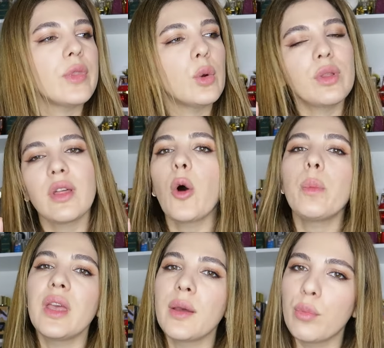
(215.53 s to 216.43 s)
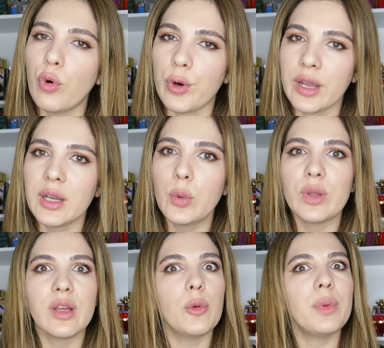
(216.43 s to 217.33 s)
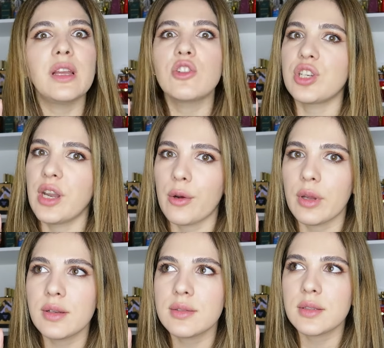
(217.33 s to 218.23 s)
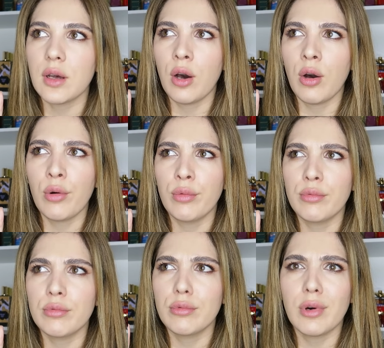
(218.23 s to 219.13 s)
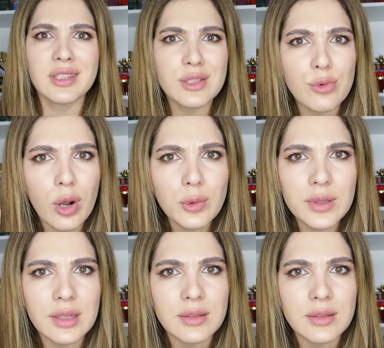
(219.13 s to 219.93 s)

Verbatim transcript: without being boring, without being generic, so what is wrong with